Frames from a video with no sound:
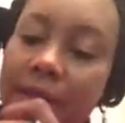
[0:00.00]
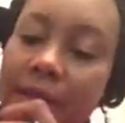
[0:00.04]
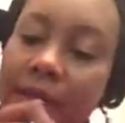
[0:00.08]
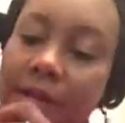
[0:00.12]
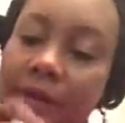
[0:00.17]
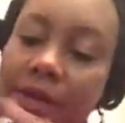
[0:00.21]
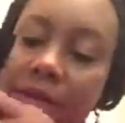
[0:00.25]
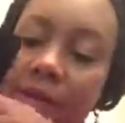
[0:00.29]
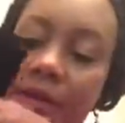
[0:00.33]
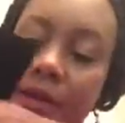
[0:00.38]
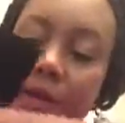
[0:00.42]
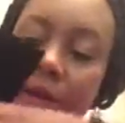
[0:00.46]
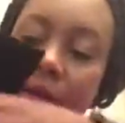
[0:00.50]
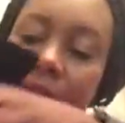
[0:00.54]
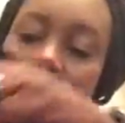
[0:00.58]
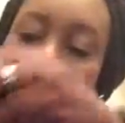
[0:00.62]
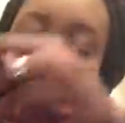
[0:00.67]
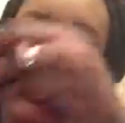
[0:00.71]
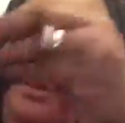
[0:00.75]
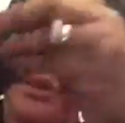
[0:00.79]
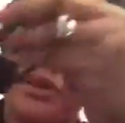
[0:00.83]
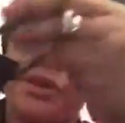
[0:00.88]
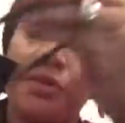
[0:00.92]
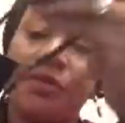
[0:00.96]
It's got
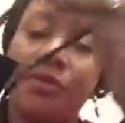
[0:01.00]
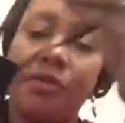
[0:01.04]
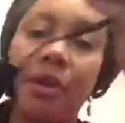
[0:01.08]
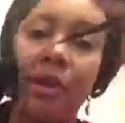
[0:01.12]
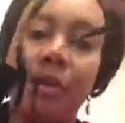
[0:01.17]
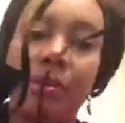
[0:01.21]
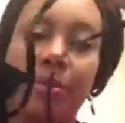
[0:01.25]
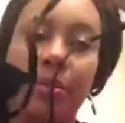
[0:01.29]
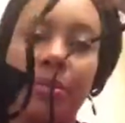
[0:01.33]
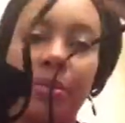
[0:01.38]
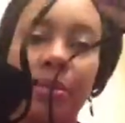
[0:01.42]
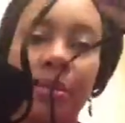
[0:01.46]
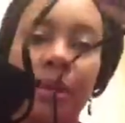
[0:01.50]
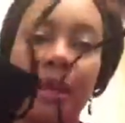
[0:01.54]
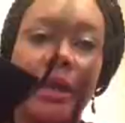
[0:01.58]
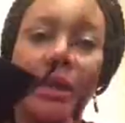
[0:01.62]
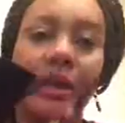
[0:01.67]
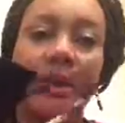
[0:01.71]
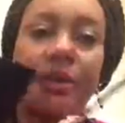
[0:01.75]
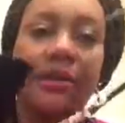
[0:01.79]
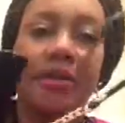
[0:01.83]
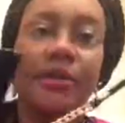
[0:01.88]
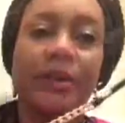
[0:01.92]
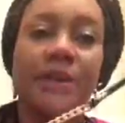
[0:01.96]
a strap,
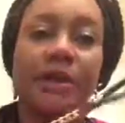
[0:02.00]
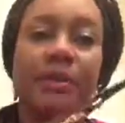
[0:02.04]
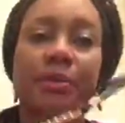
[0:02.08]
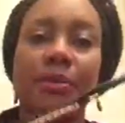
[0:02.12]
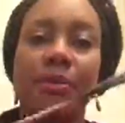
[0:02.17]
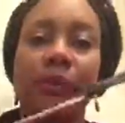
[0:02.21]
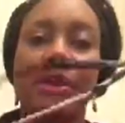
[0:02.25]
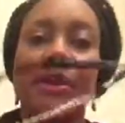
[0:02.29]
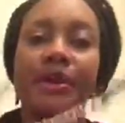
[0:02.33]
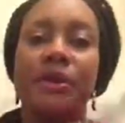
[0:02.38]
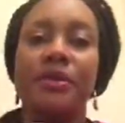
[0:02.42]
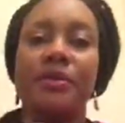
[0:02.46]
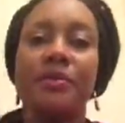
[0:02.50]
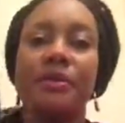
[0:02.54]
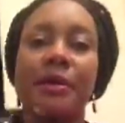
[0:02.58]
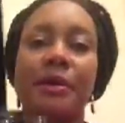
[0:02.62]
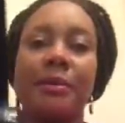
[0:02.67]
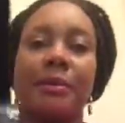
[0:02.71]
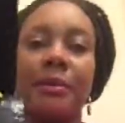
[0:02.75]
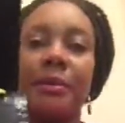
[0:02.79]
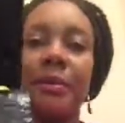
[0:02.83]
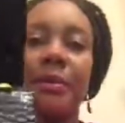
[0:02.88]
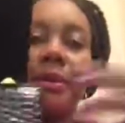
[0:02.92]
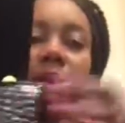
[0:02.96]
like a crossbody
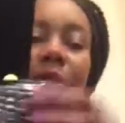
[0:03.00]
strap,